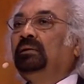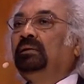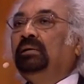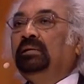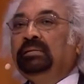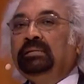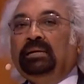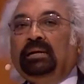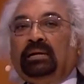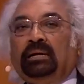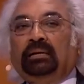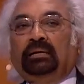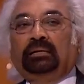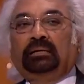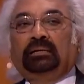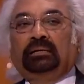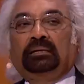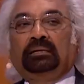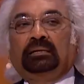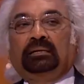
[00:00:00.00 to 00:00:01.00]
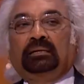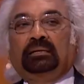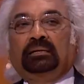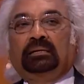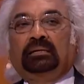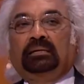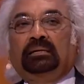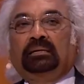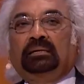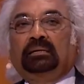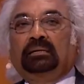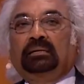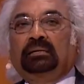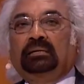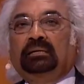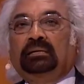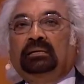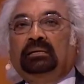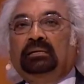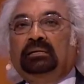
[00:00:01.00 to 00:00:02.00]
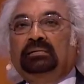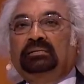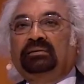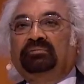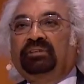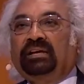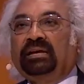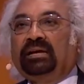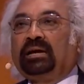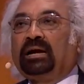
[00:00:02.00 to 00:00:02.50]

India is a very